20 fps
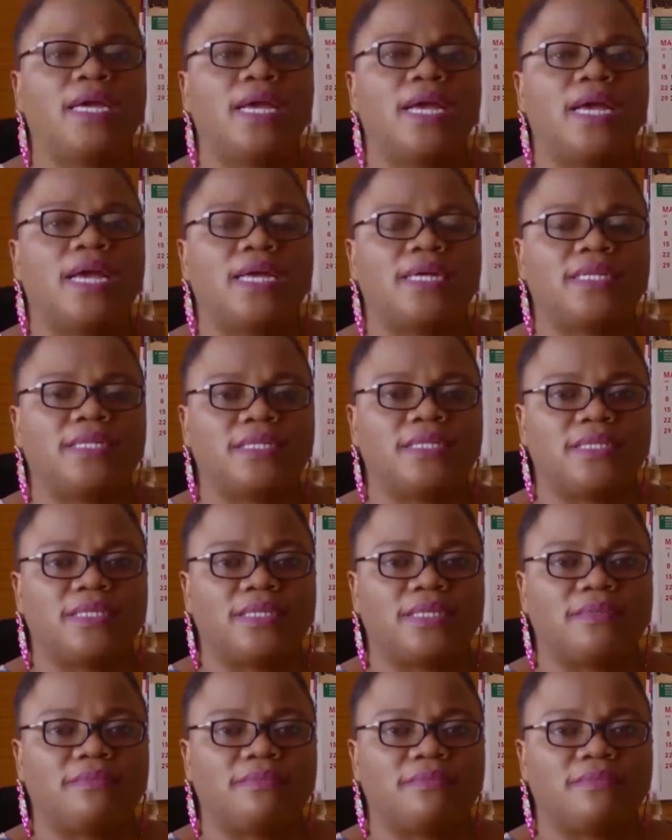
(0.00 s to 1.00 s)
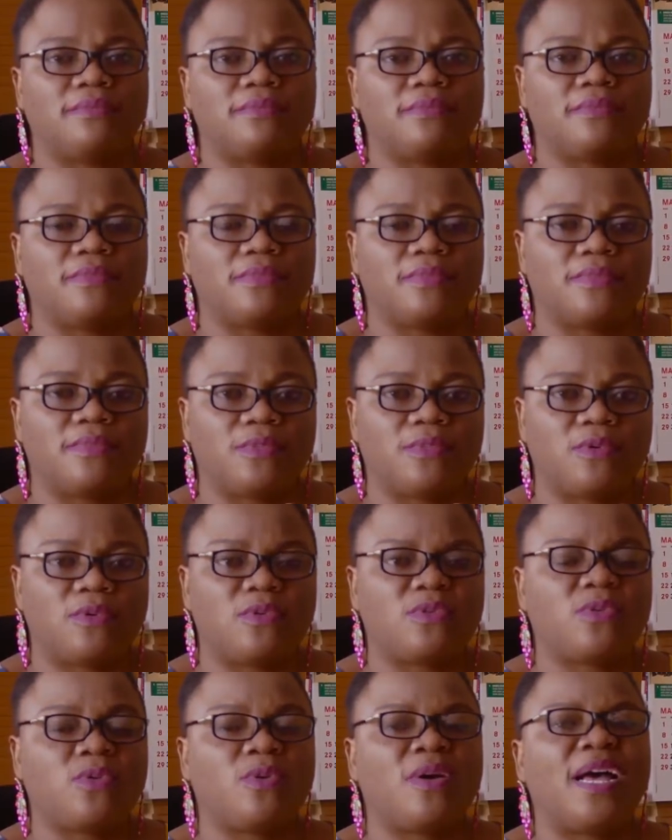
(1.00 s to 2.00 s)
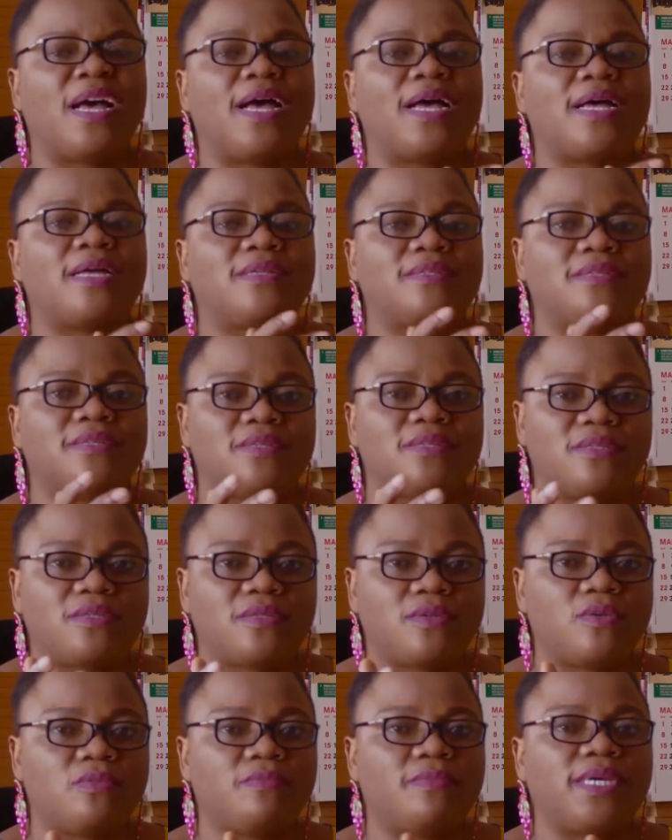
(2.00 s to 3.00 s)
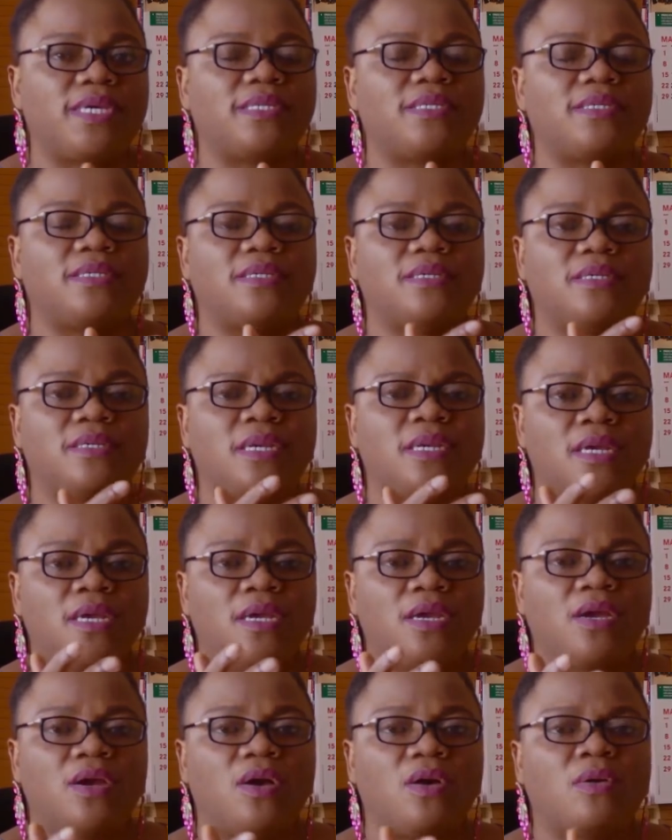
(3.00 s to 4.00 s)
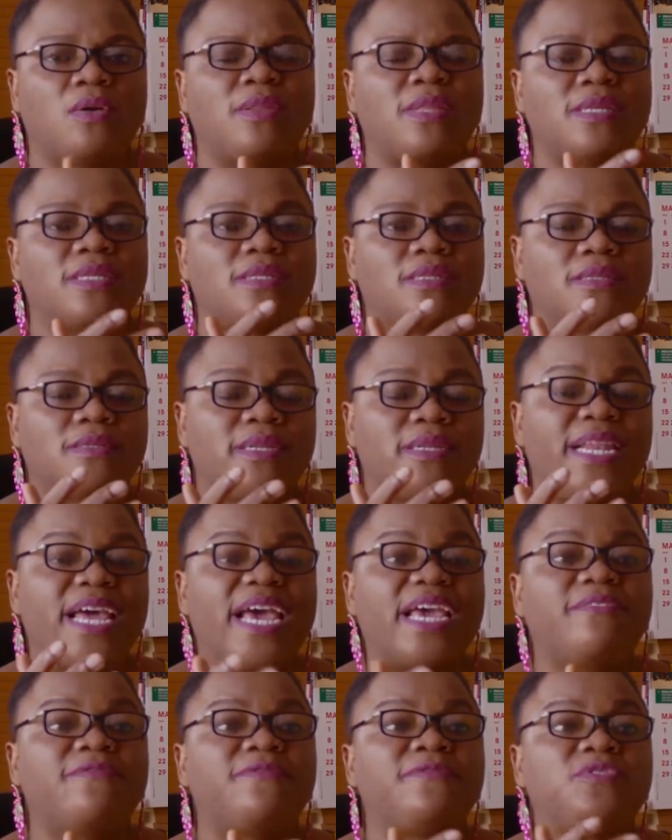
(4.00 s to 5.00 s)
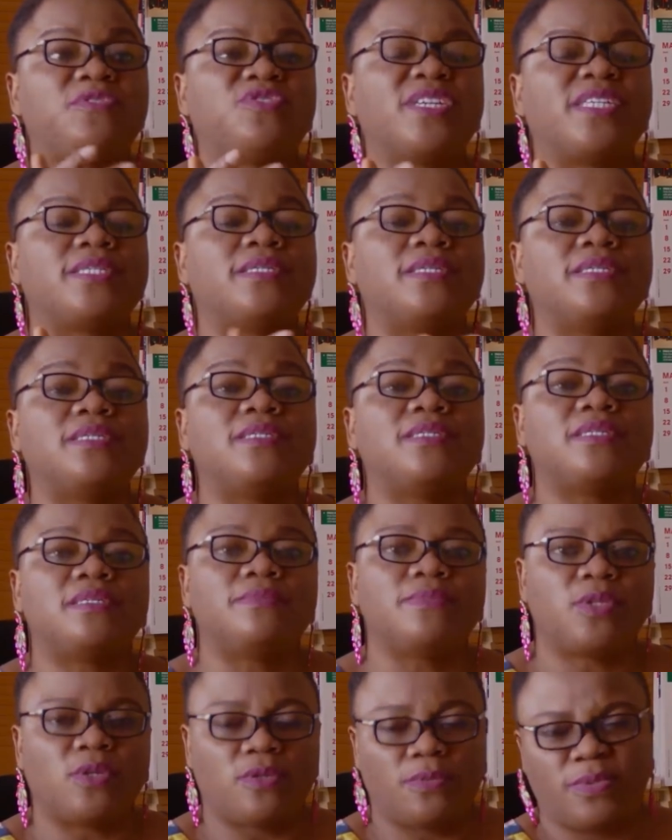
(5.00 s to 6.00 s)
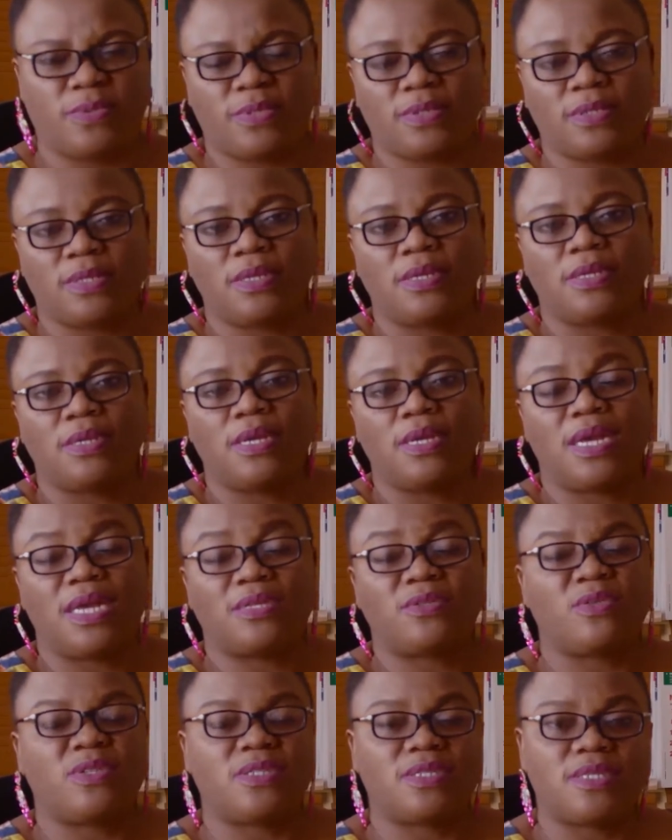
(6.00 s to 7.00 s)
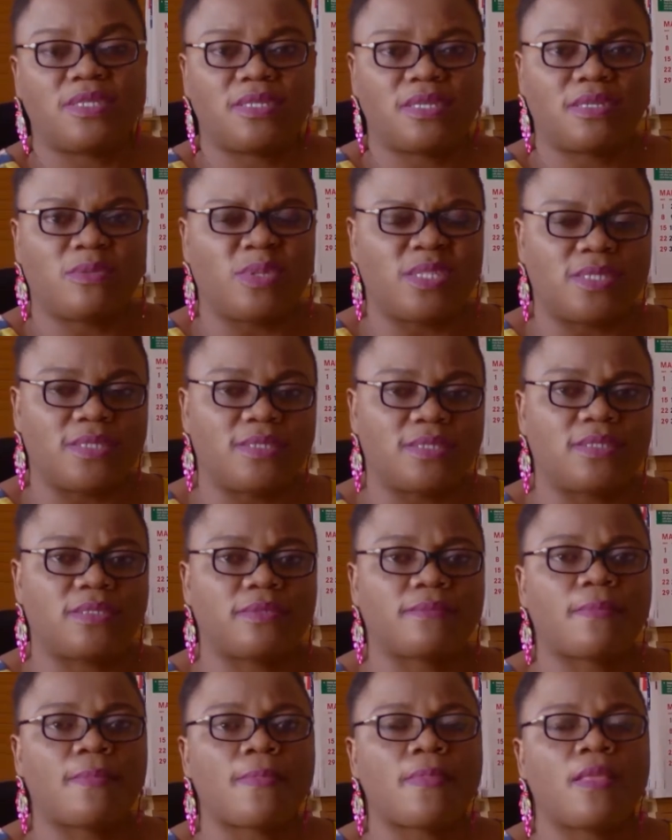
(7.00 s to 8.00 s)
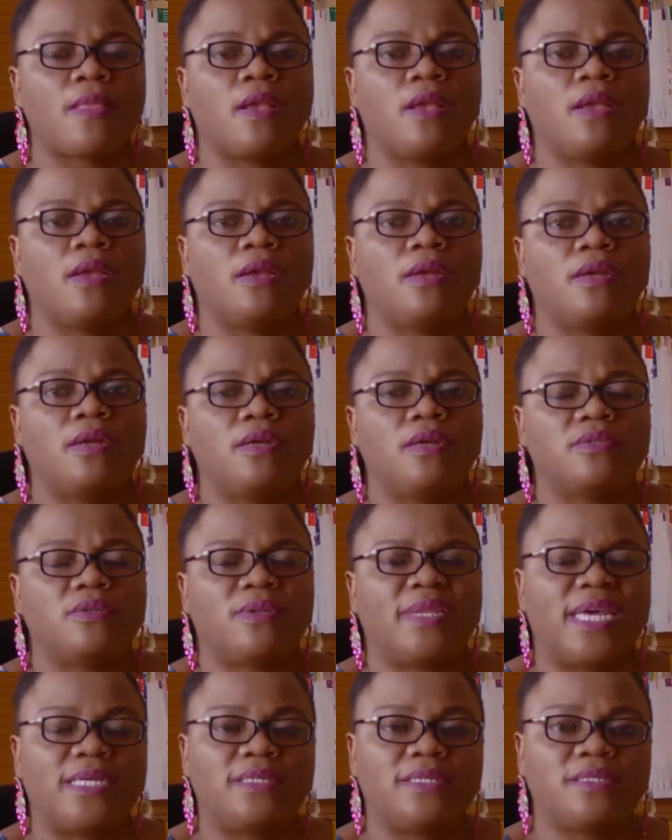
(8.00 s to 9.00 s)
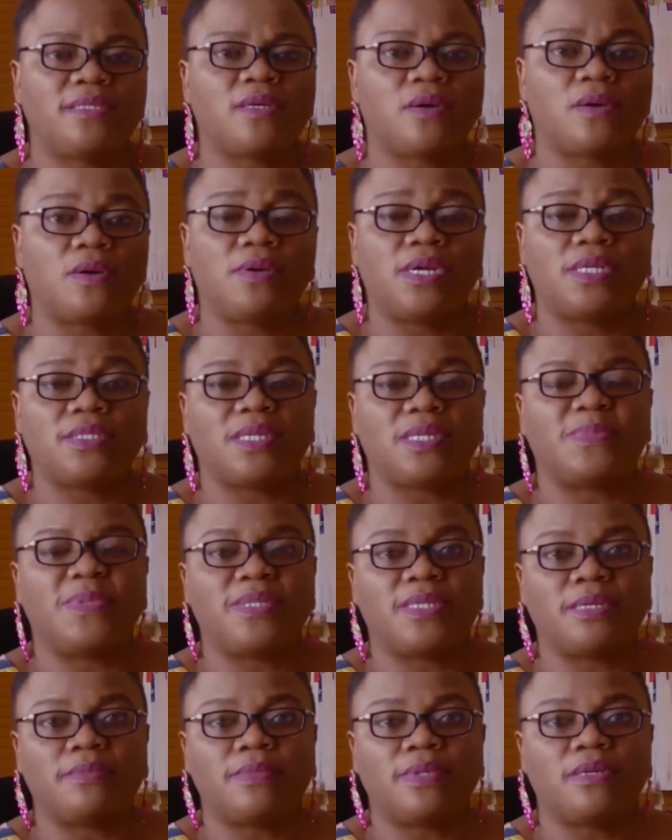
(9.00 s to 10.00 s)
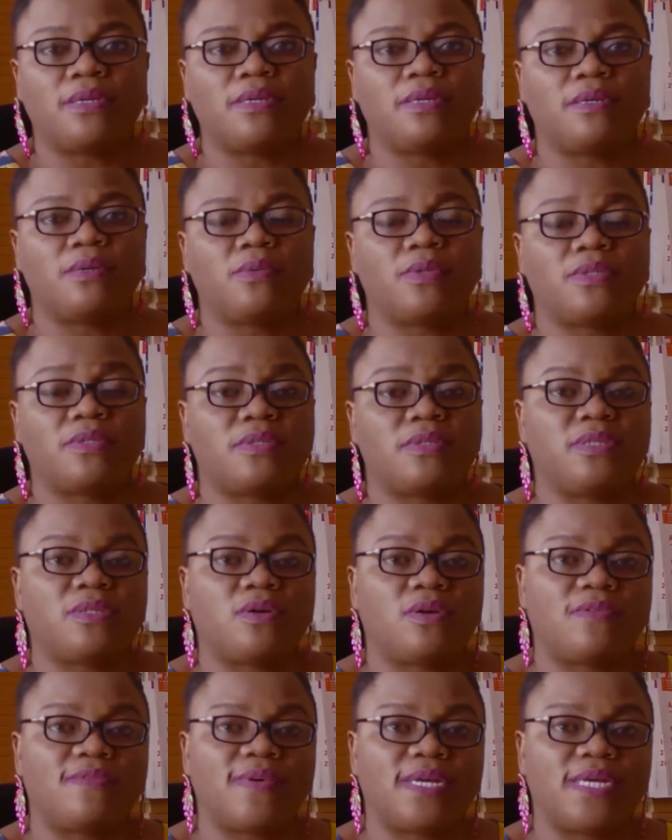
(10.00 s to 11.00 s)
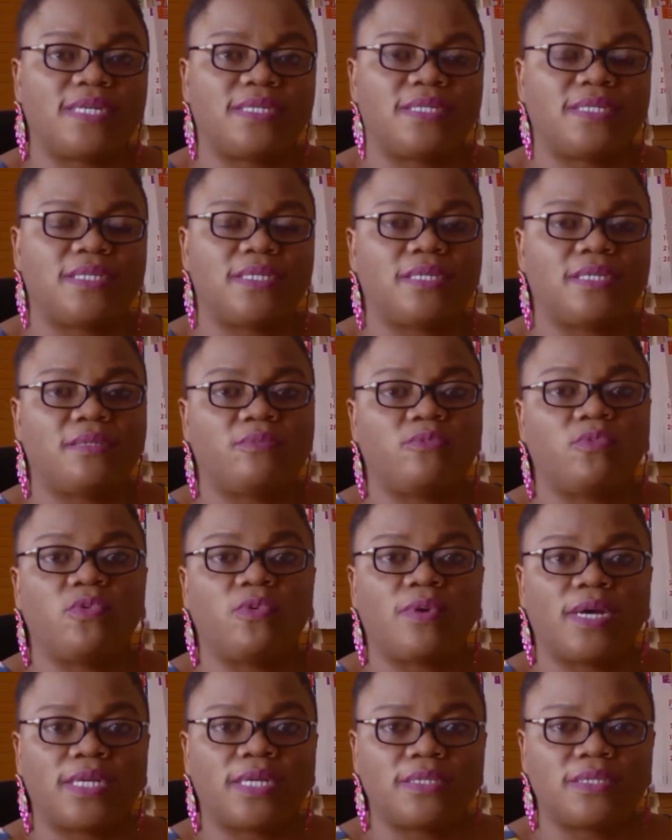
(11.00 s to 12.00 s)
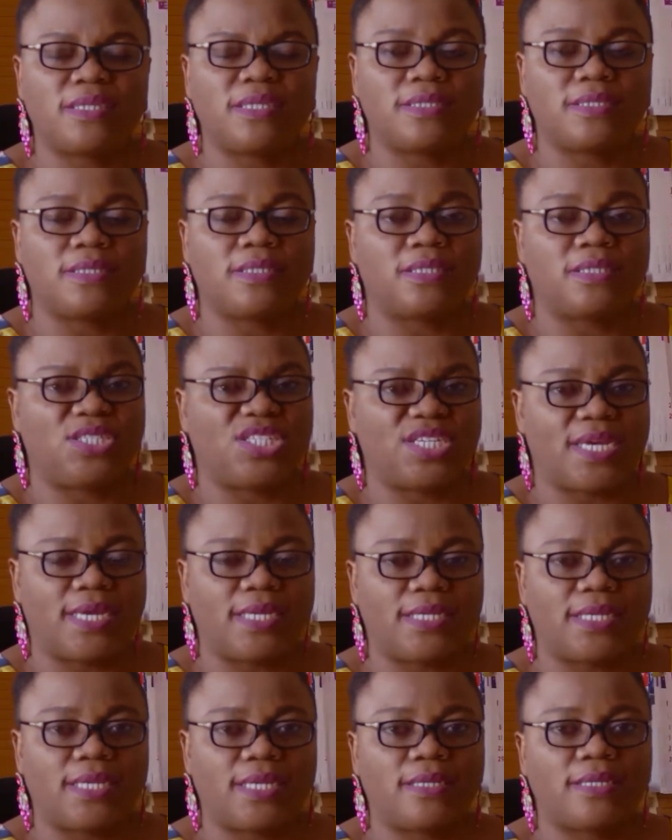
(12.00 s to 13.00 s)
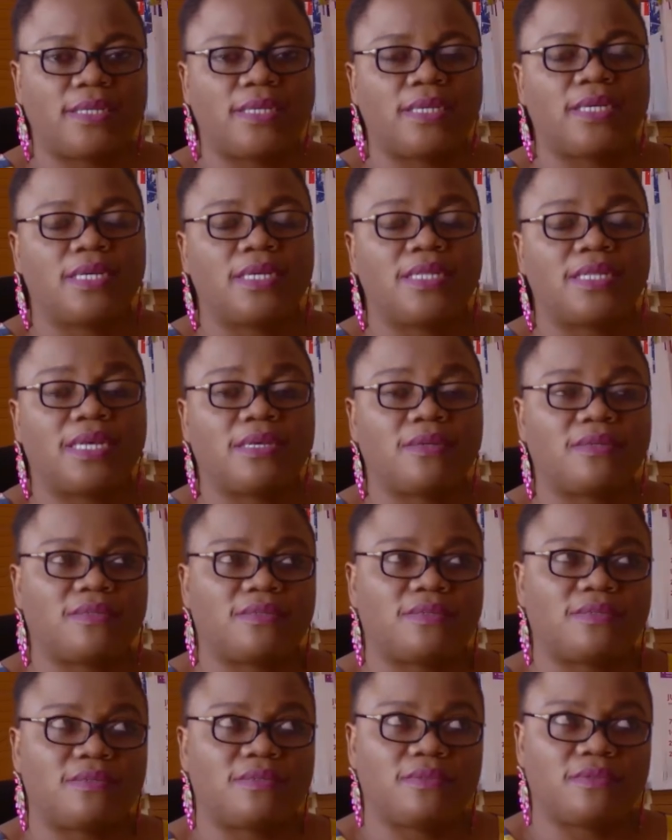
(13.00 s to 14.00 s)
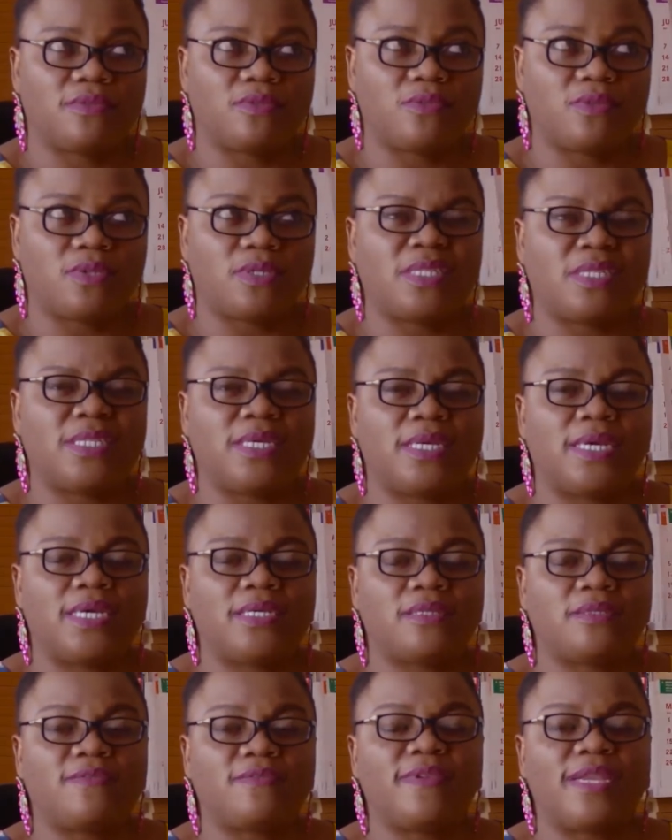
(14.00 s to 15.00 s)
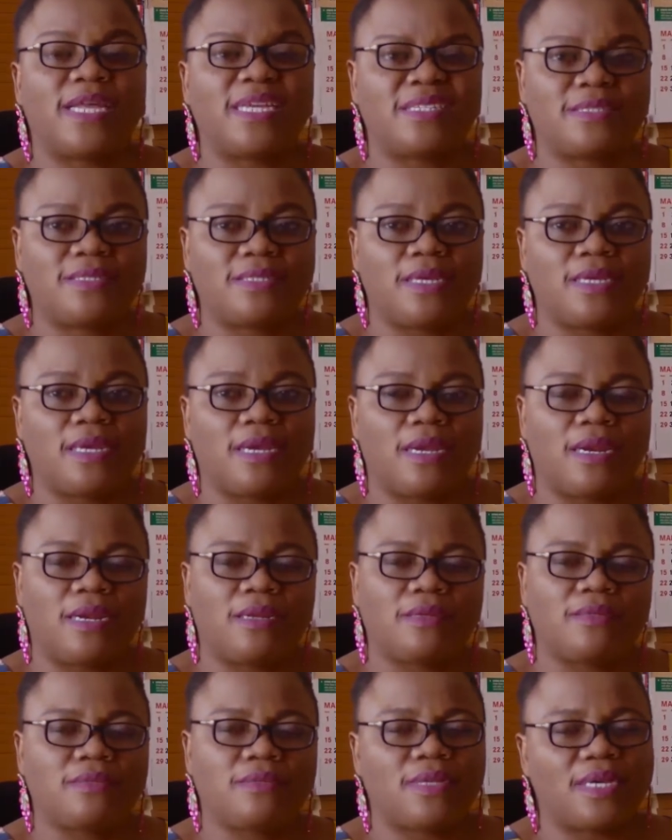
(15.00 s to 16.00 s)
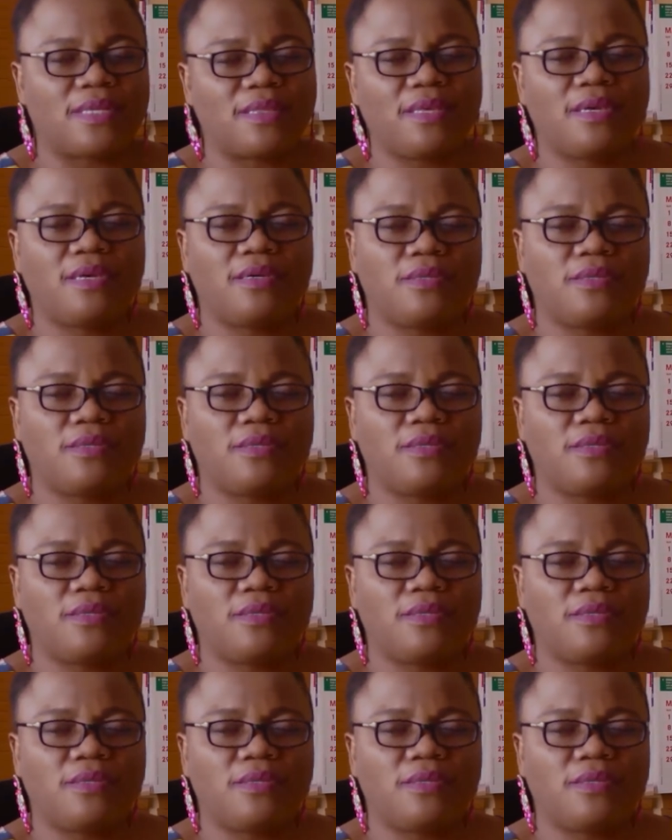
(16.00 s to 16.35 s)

and then also has so many other life-threatening symptoms associated with it. So like this current epidemic was discovered in Wuhan in China. That was towards the end of last year, around I think